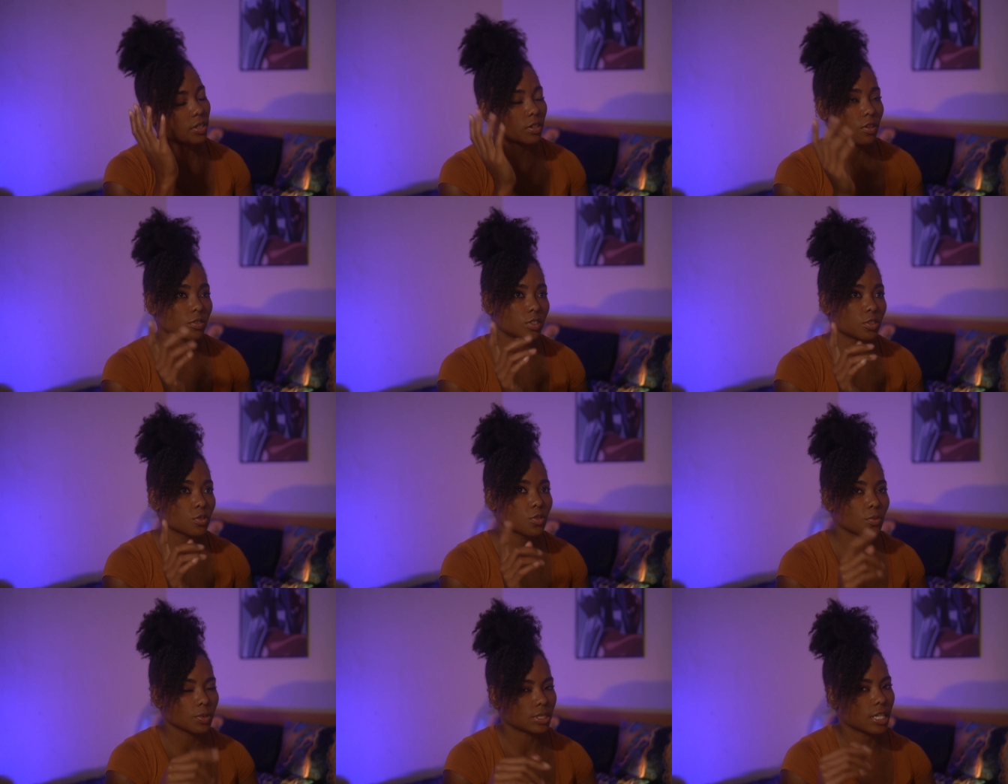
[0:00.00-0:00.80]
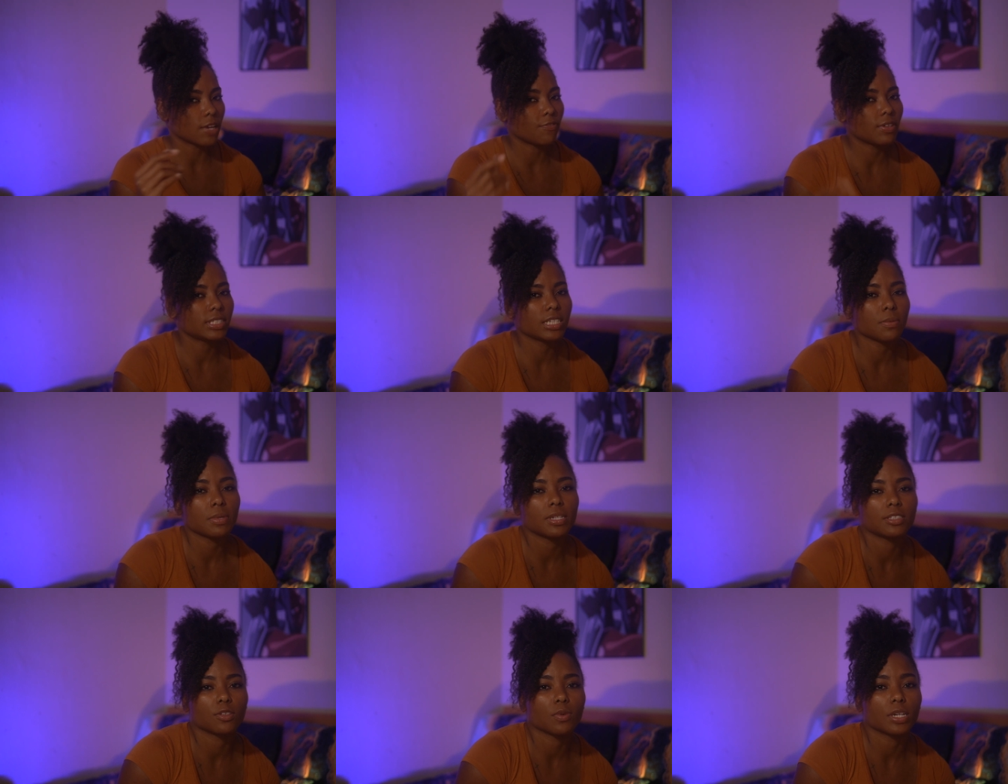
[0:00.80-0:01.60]
to go to was like 15
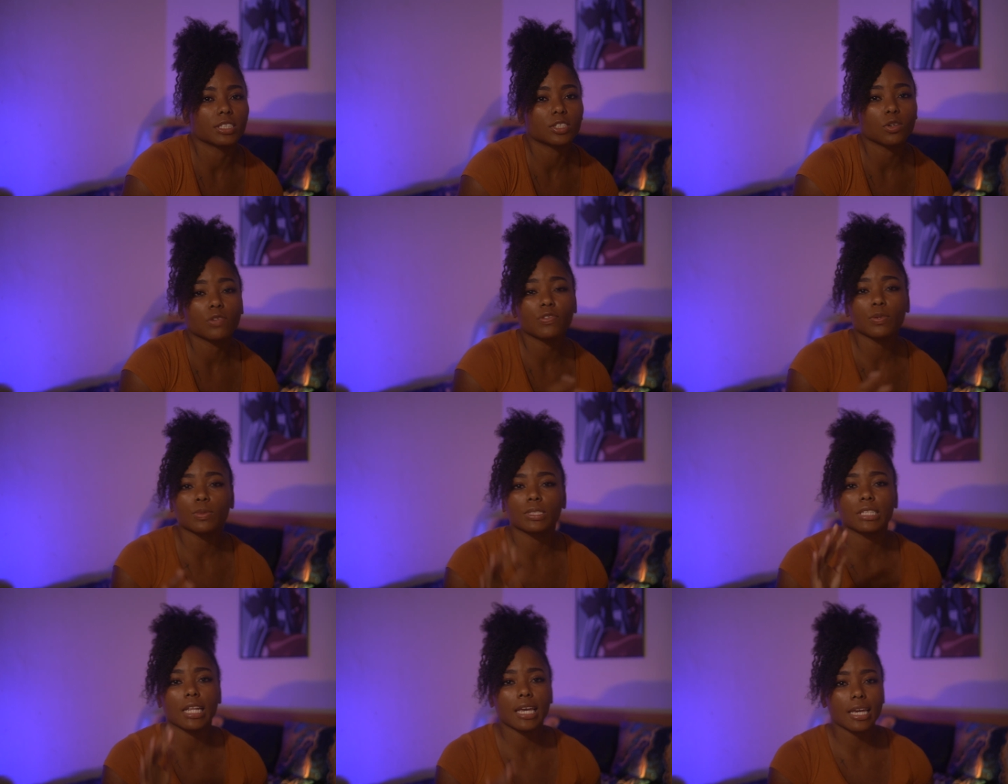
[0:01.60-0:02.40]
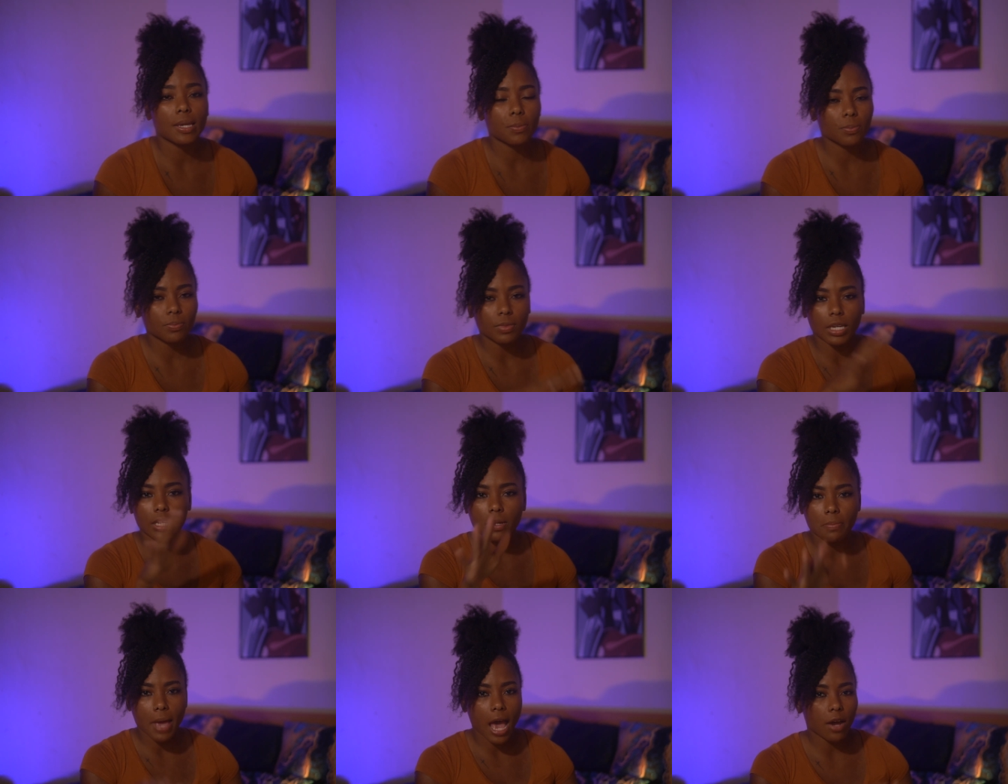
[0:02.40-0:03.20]
minutes away. So if it was lame,
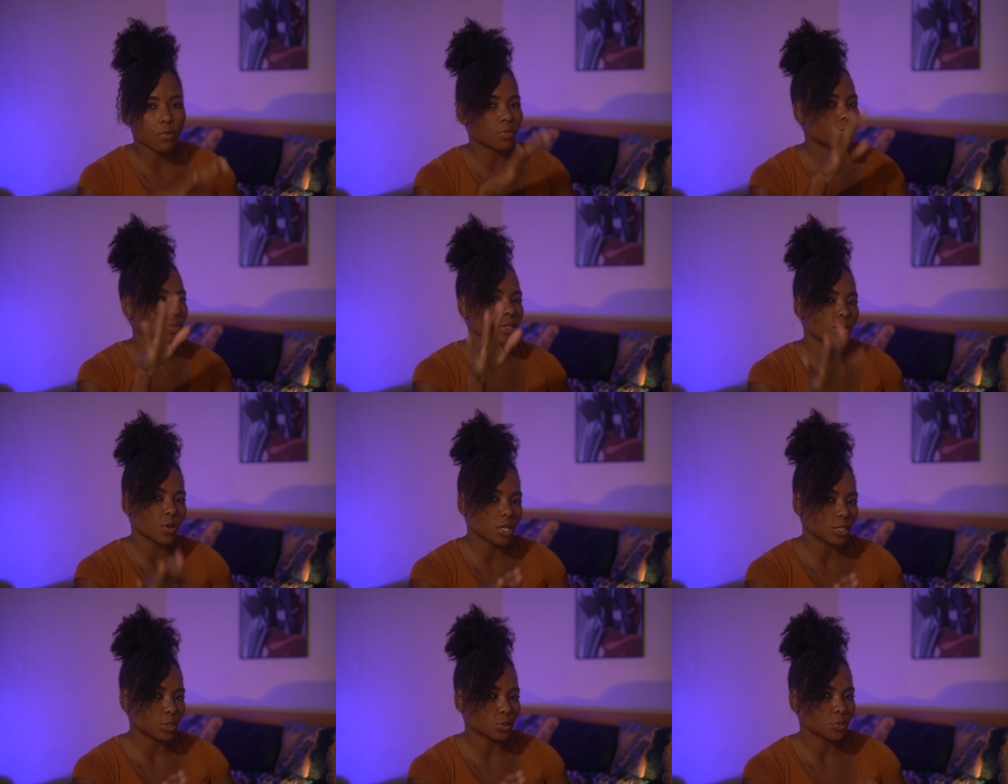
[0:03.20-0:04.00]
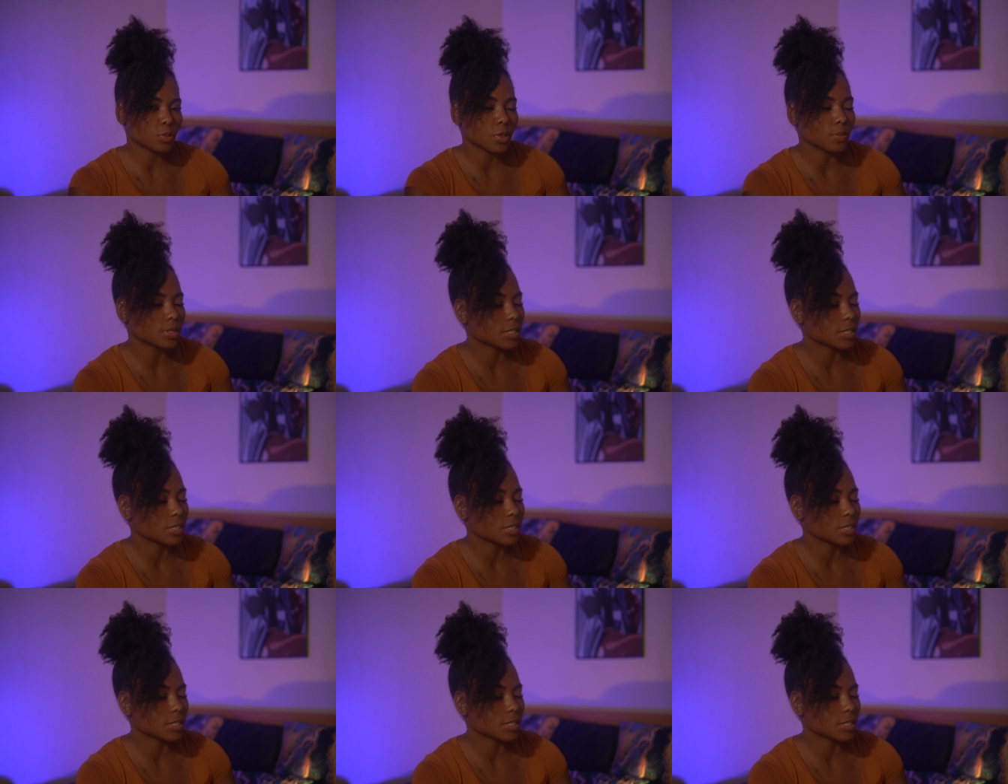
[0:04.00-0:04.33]
getting back would be no issue. You know what